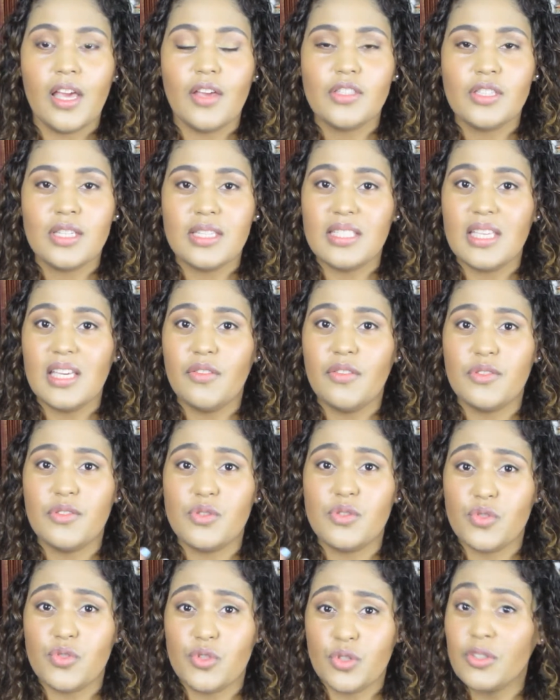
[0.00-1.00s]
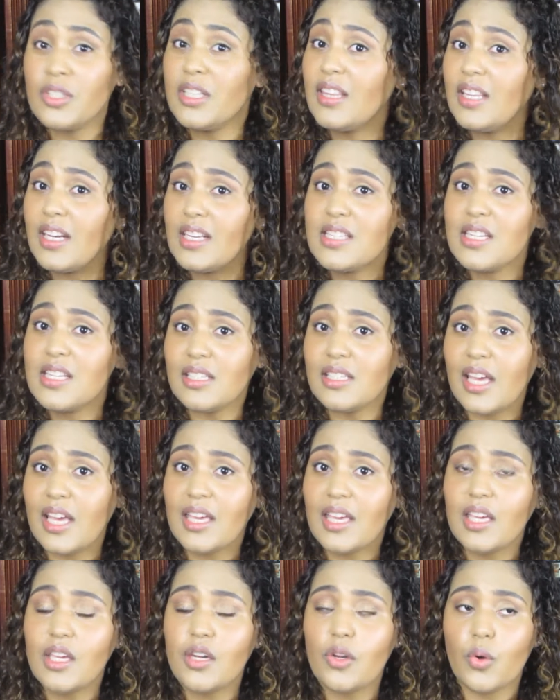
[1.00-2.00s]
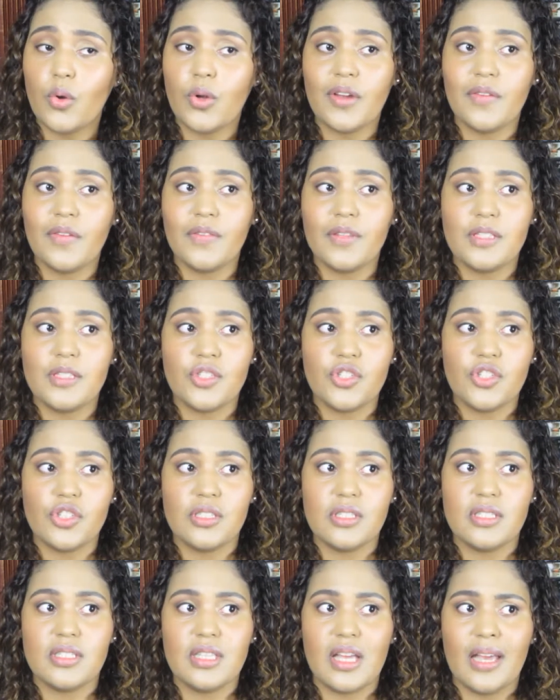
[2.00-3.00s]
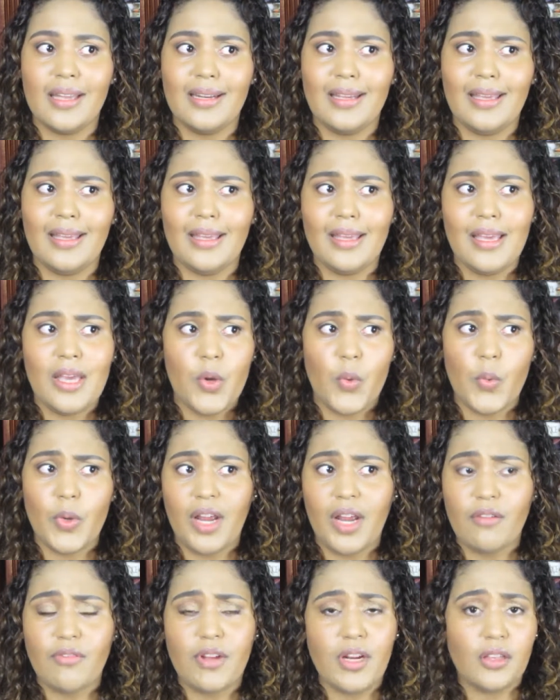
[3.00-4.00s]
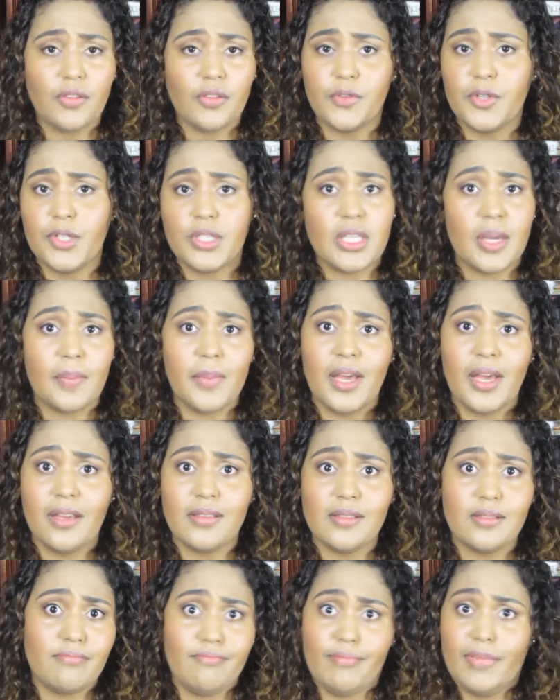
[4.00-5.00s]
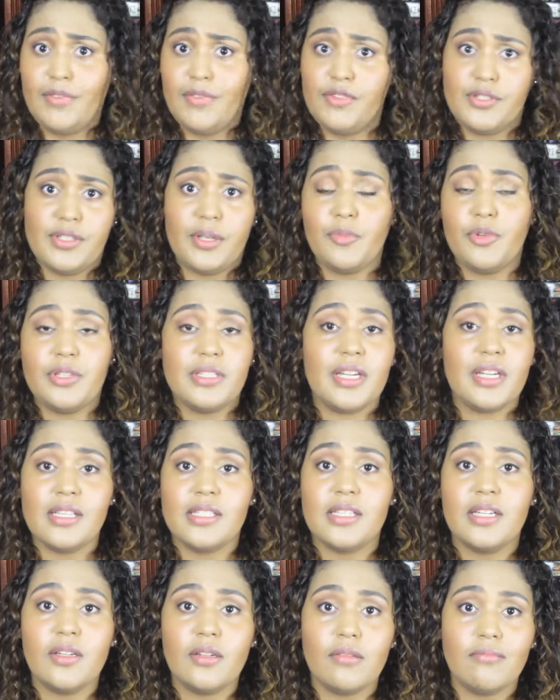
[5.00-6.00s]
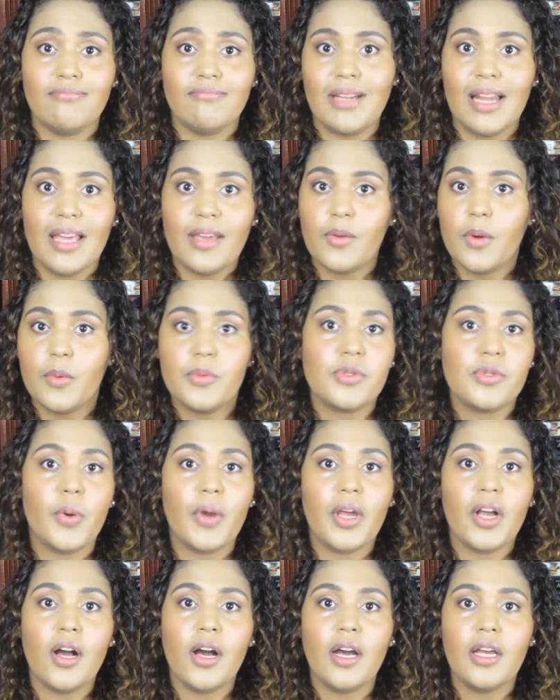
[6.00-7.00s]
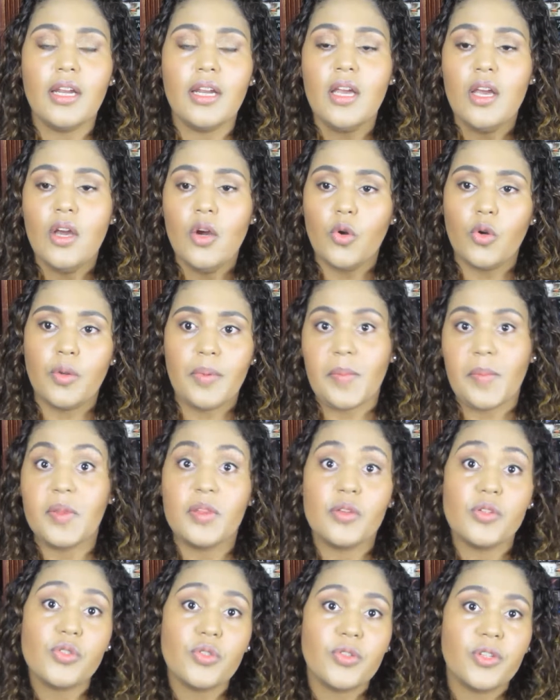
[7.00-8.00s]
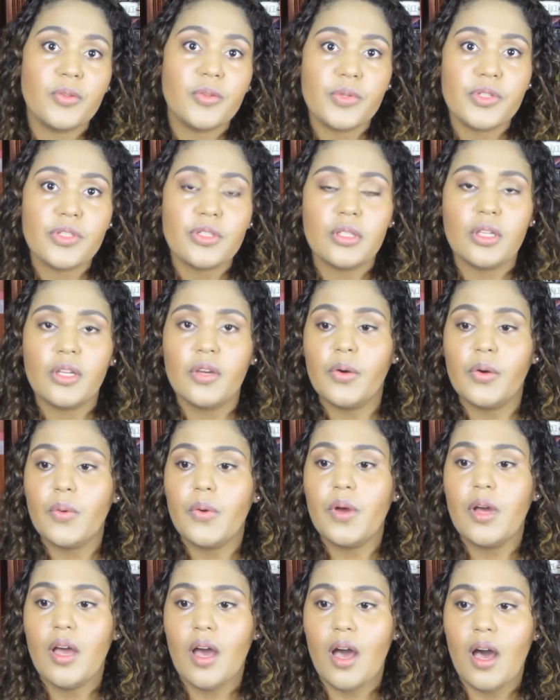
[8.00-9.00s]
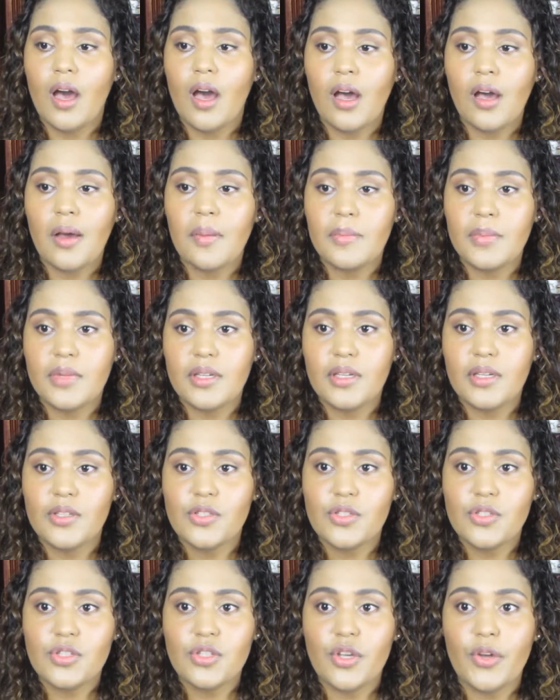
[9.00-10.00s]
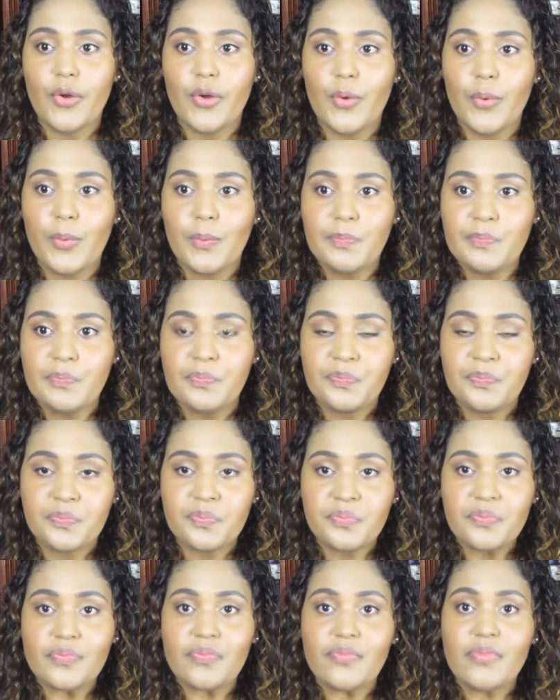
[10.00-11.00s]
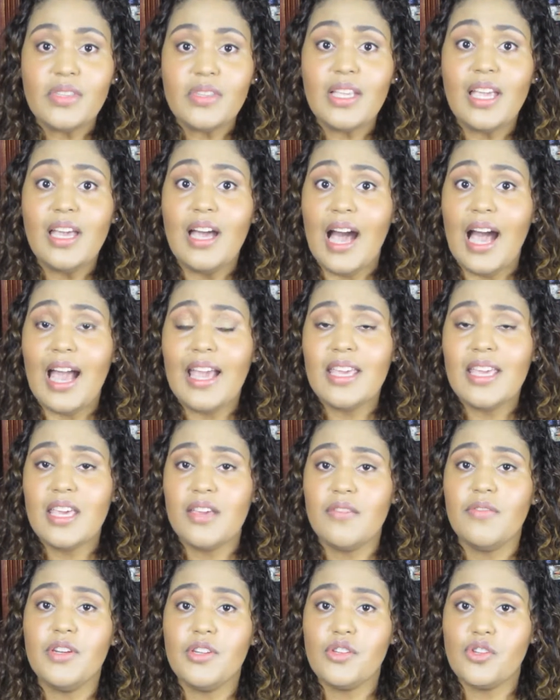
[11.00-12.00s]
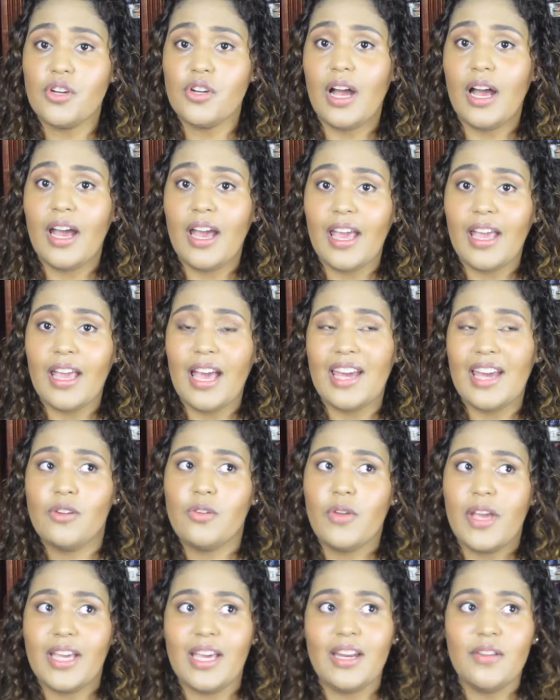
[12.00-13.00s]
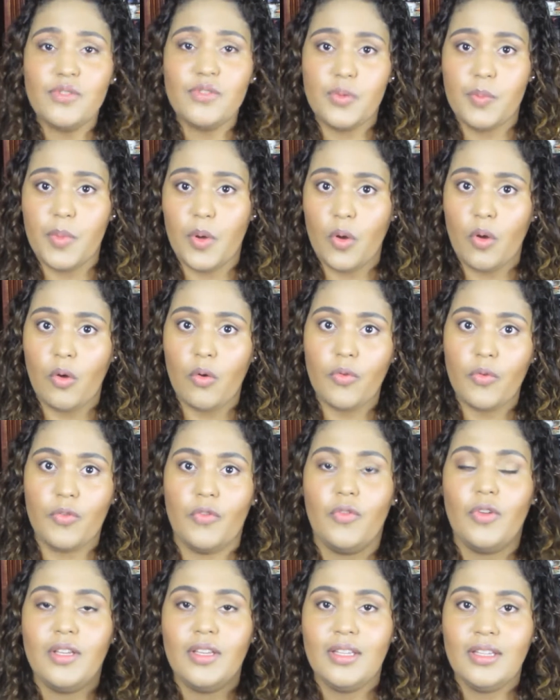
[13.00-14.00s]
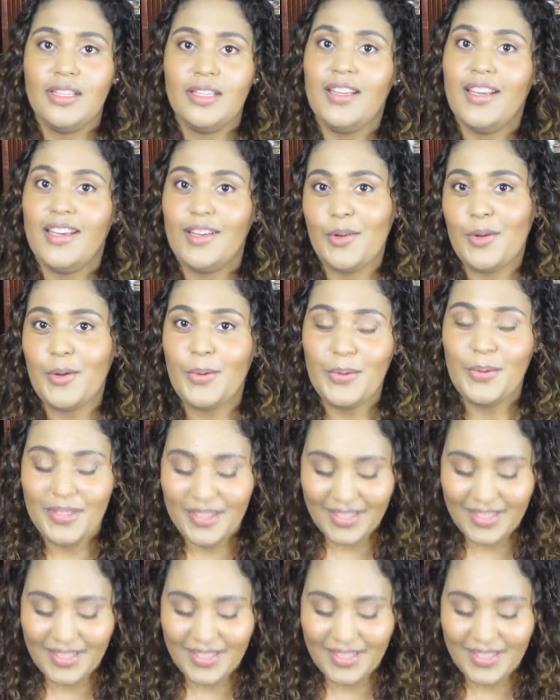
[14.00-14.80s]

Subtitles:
to see if it's truly that I didn't like it, or if it's just that when I read it the first time, for some reason I didn't like what was going on, or maybe the story was slow. So I give it a try. I don't know, I kind of do both. I don't know.